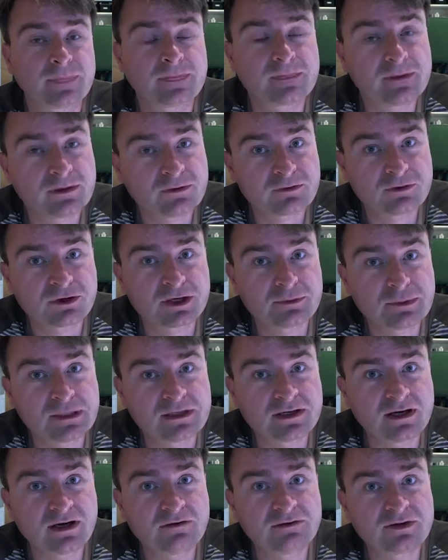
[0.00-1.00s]
it's going to be
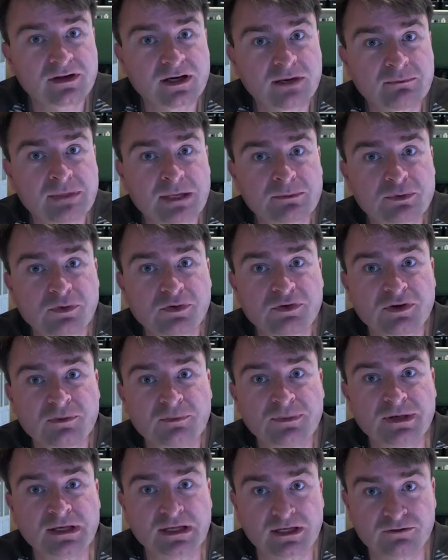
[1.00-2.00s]
tough to come up with
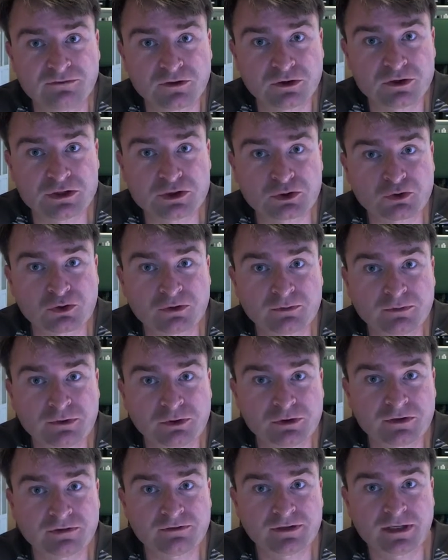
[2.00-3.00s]
something in a very short
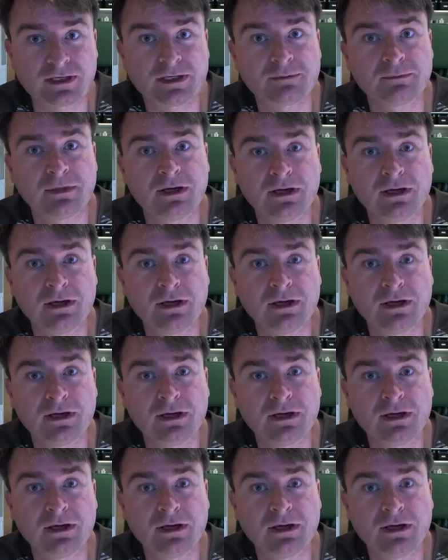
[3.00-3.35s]
period of time,